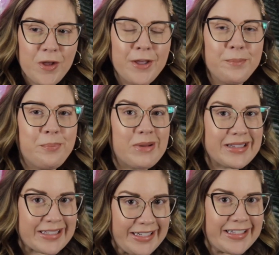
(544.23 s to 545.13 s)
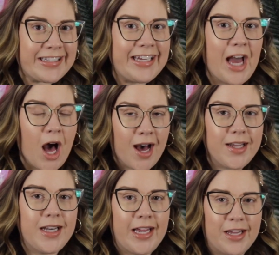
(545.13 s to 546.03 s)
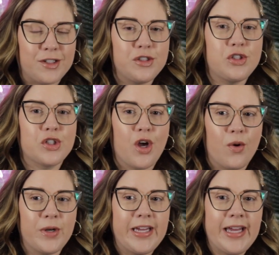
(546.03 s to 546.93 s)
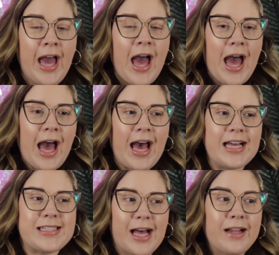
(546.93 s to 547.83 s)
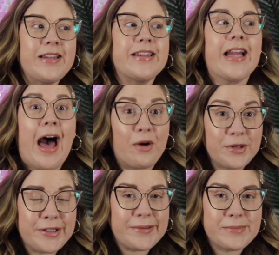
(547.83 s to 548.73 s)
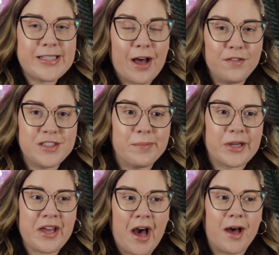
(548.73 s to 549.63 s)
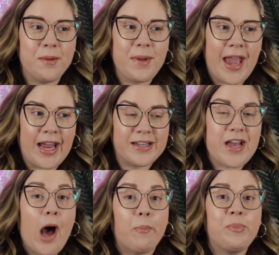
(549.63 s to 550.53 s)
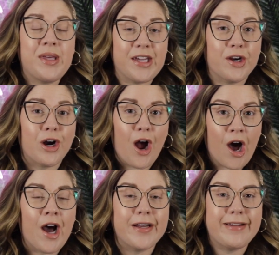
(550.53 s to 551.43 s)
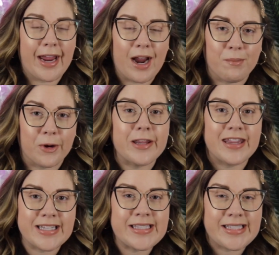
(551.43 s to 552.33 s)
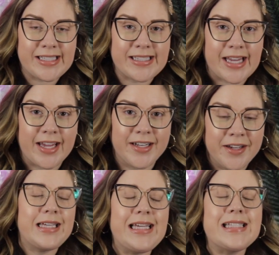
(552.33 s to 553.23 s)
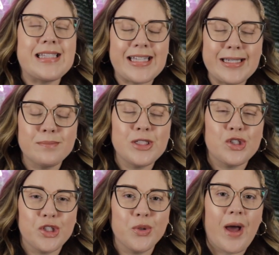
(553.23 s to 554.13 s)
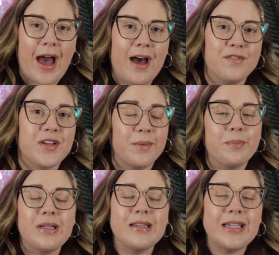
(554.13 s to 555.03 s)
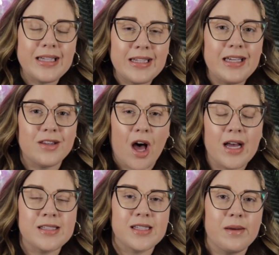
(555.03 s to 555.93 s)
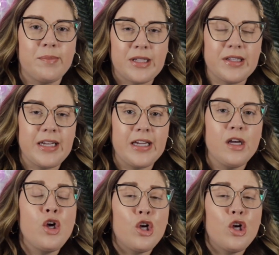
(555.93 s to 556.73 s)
completely unhinged Kody has allowed himself to become and appear on camera this season. He seems to have completely lost the ability